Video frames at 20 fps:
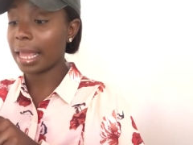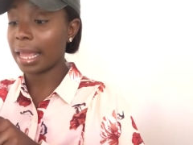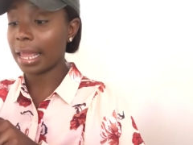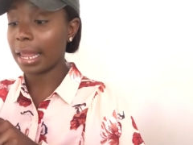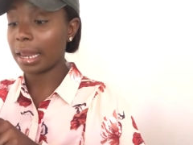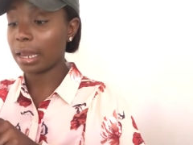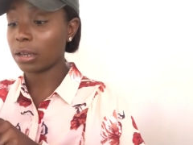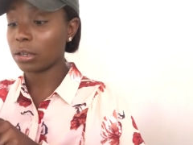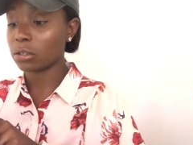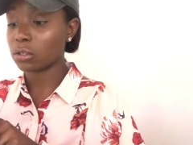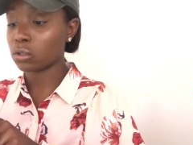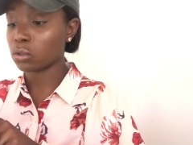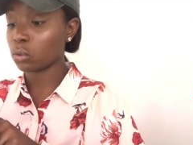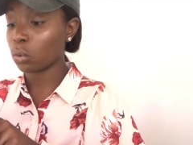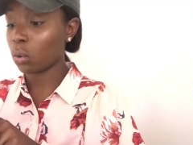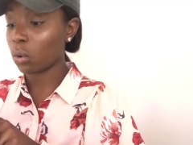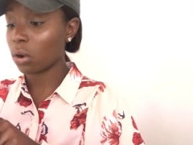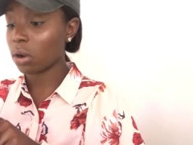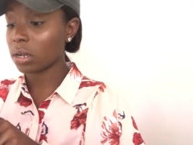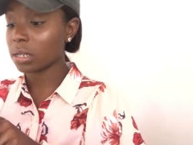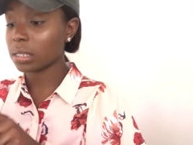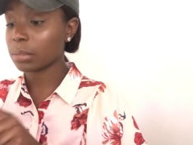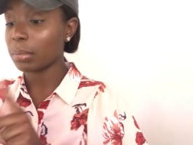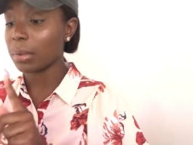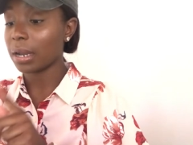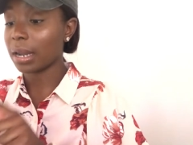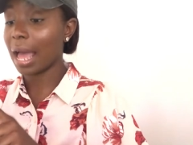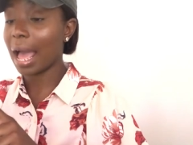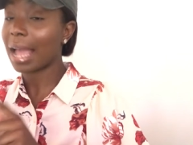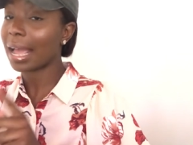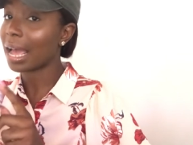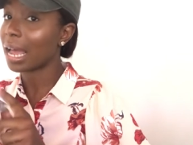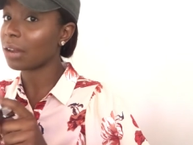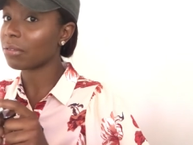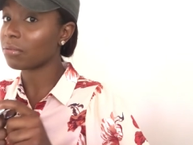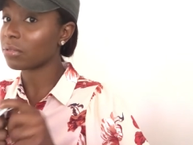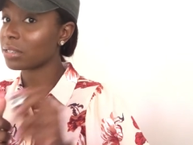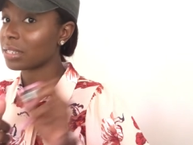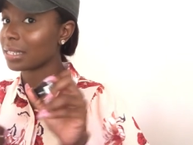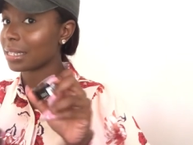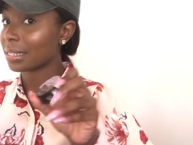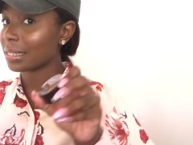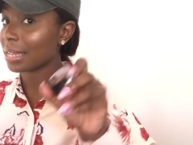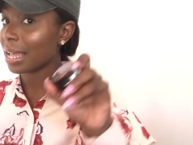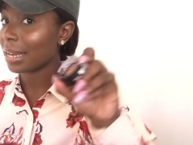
in stores, but I got it for six